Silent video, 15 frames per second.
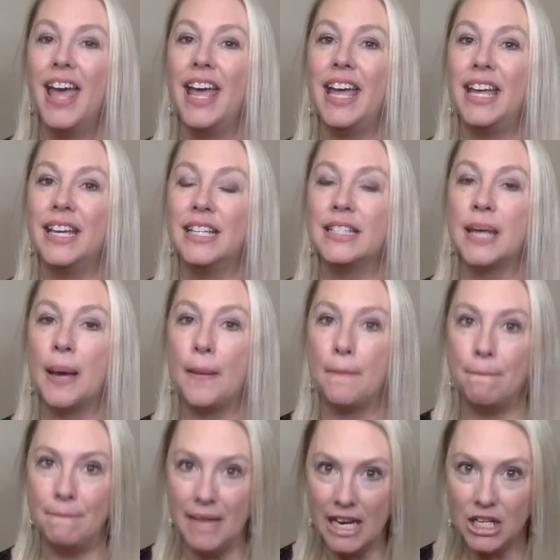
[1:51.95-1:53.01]
is
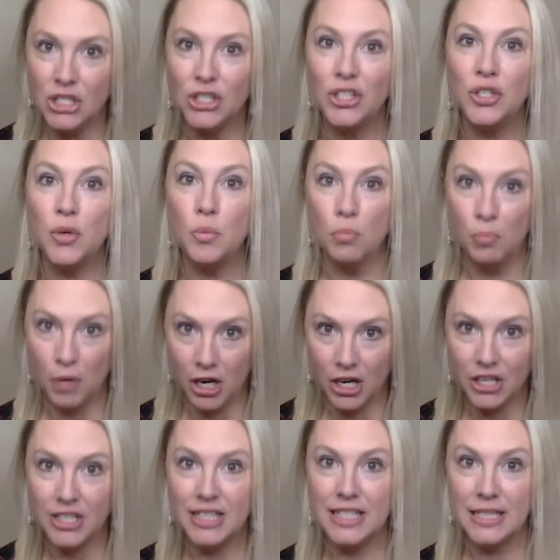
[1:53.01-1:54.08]
make sure you
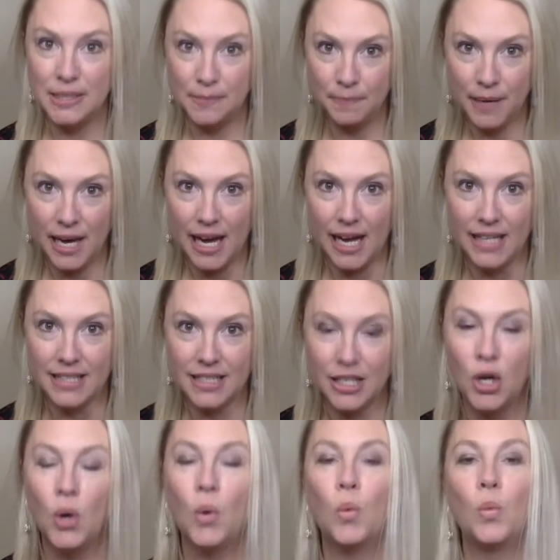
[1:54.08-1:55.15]
mark the spot
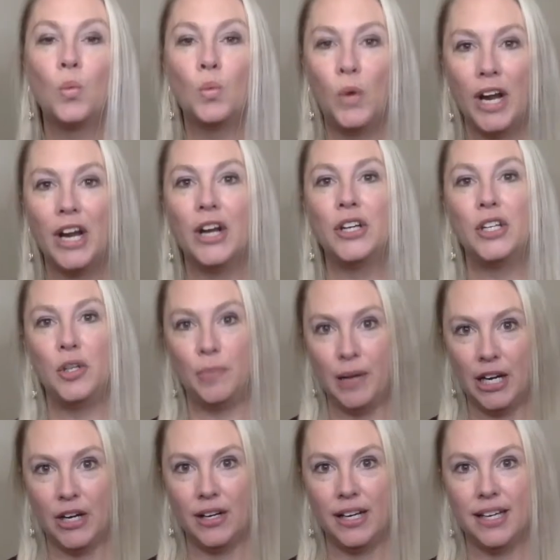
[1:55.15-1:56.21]
where you
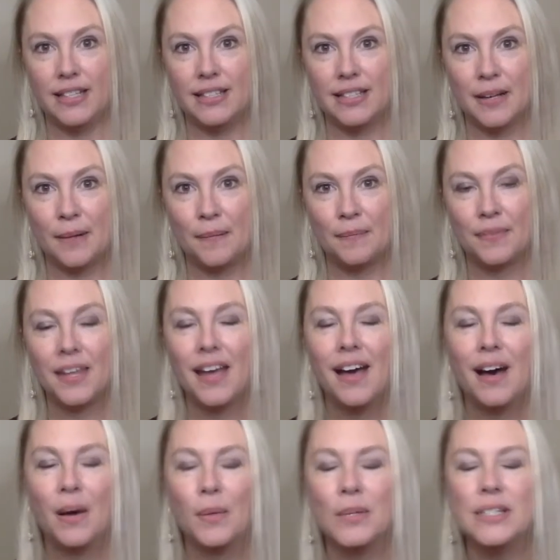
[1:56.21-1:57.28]
bury it.
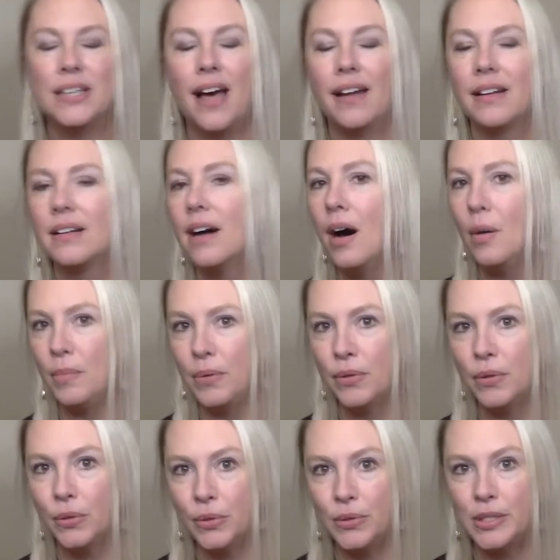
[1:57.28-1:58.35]
I once had a
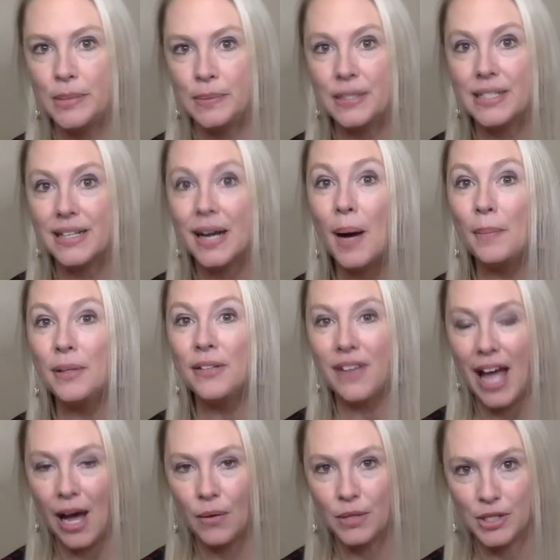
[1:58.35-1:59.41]
couple who spent a couple of
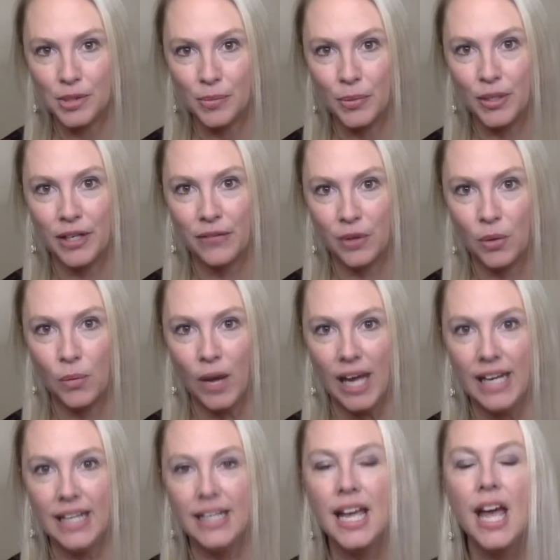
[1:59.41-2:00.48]
hours the morning of their
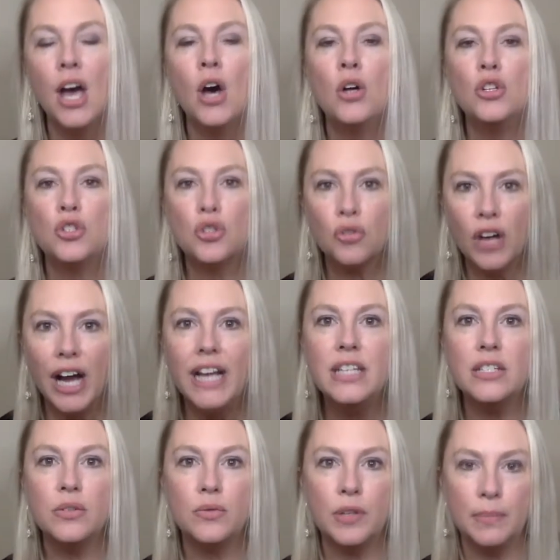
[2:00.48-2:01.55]
wedding trying
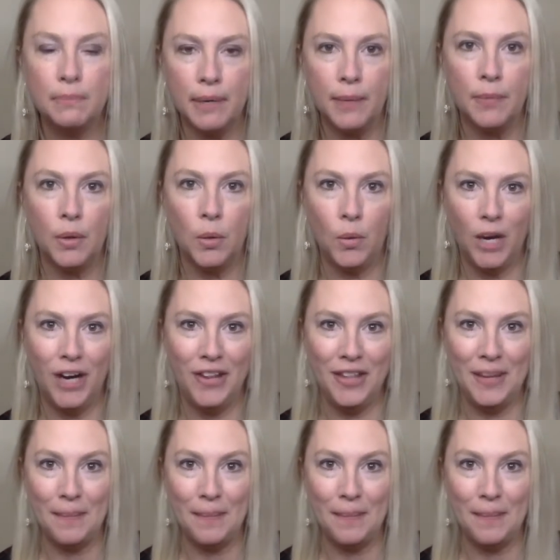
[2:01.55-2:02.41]
to remember where they